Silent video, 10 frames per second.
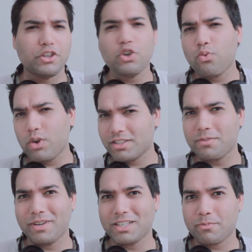And you know what is
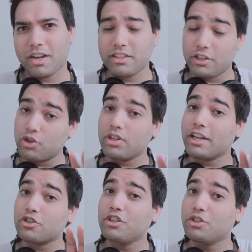the best part? That you can
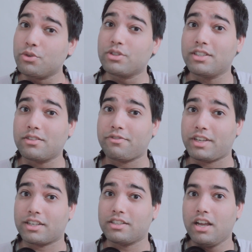actually use this
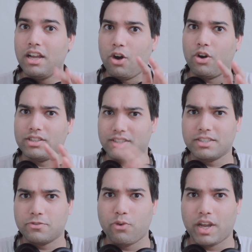effect or
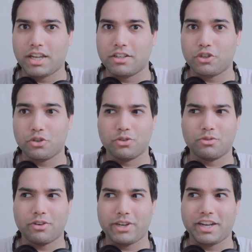this way to
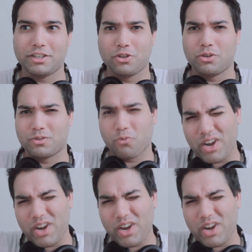create those